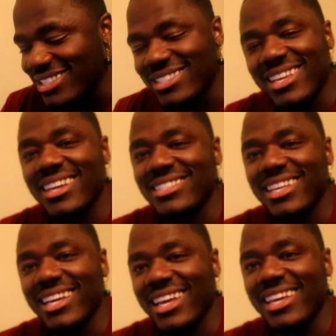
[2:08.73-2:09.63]
This guy's
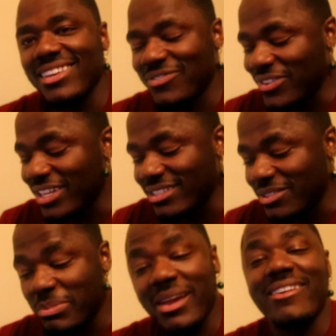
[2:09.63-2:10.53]
like, hey,
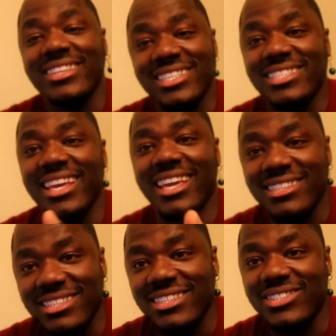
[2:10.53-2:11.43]
fellas, apparently it's gay
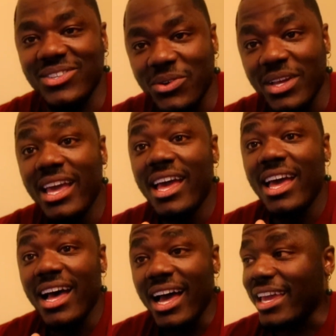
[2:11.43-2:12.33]
to see, so
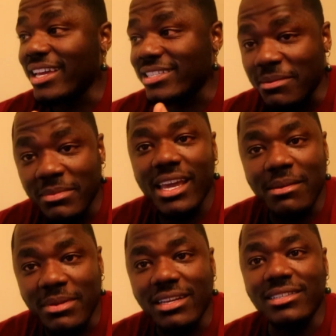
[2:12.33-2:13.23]
guess I'm
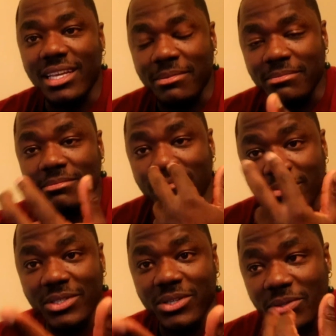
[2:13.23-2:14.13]
gay because I'm,
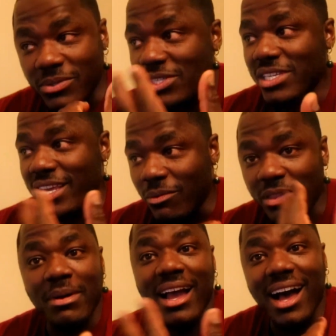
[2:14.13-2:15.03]
you know, seeing
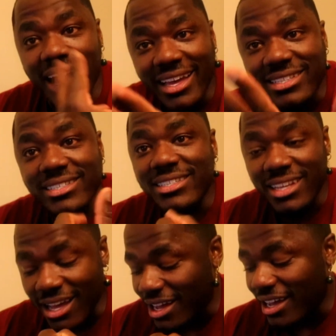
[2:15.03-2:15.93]
with my eyes.
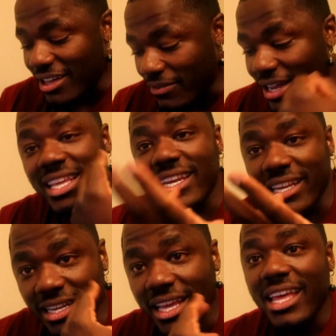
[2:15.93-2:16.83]
Uh, if I
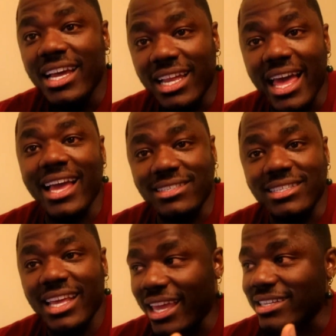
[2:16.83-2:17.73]
needed
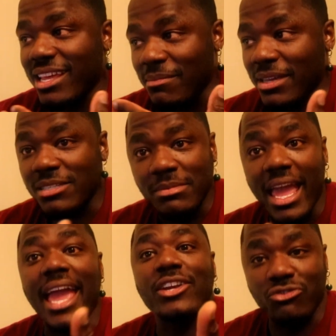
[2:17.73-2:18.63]
glasses, I guess that makes
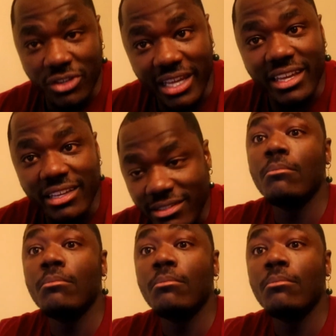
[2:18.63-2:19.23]
me extra gay.